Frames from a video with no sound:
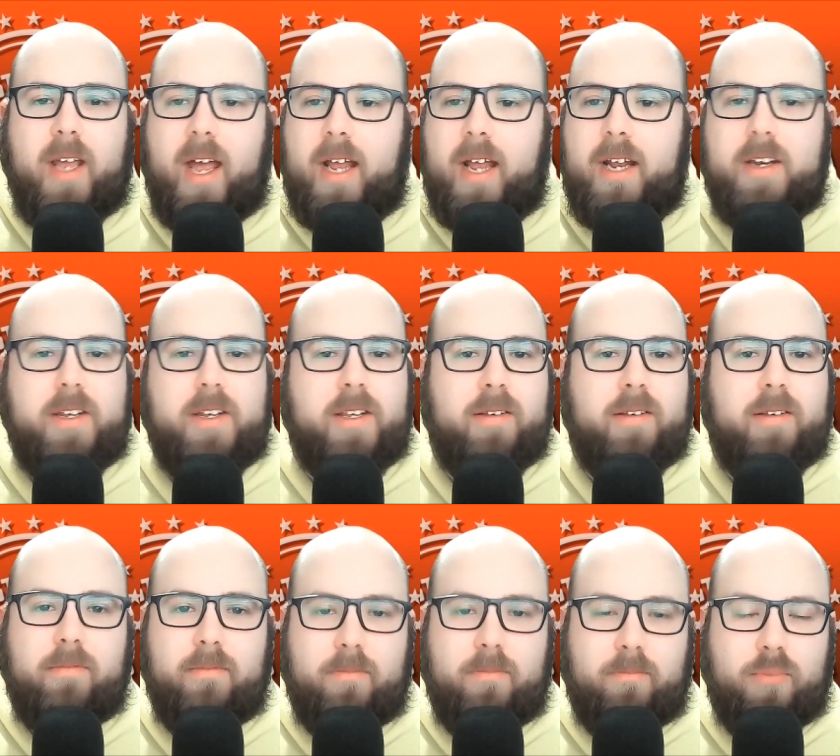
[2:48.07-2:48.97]
and
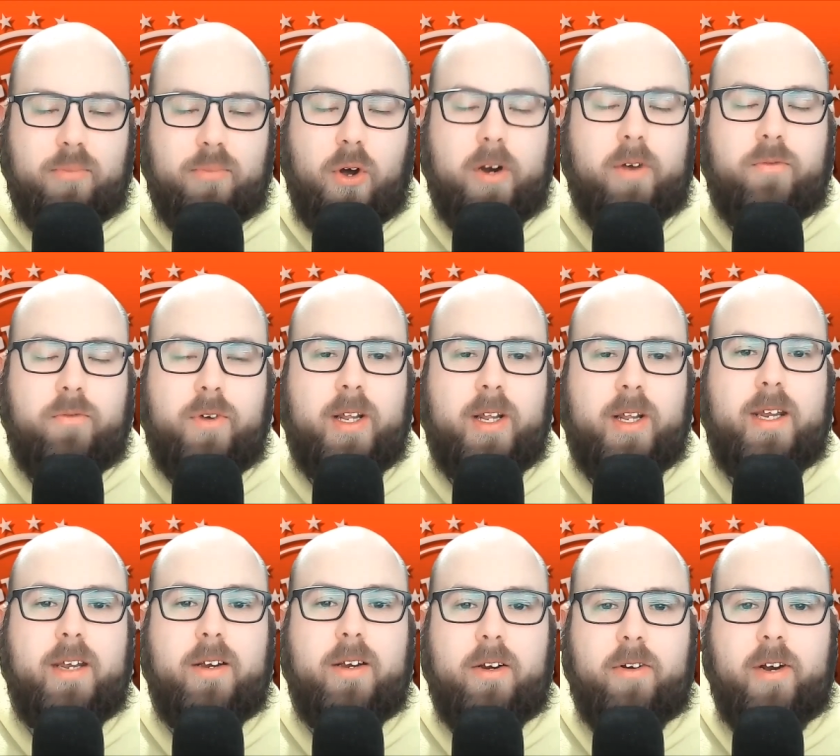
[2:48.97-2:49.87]
got a
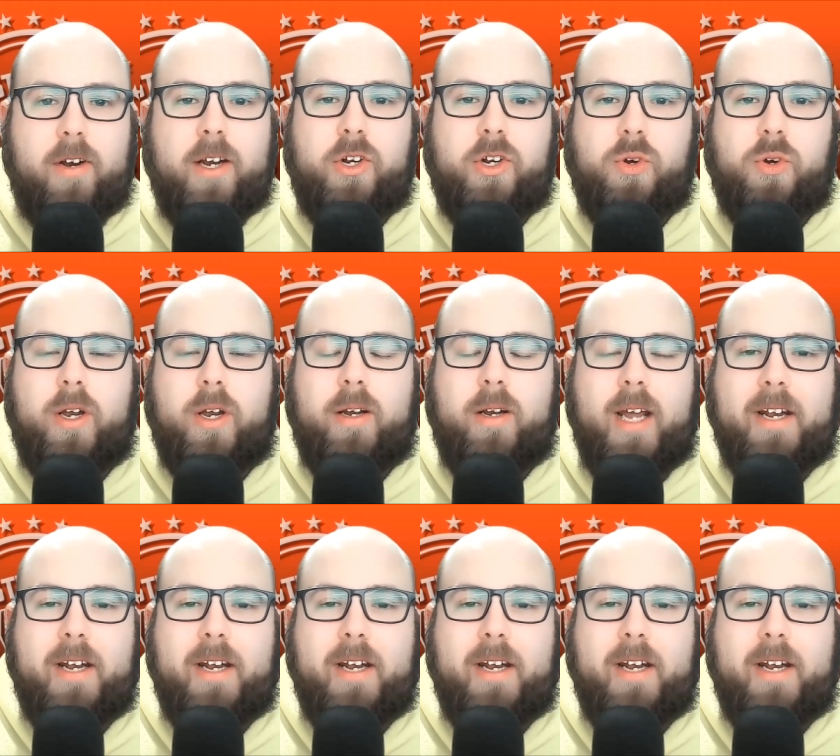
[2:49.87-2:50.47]
really great showing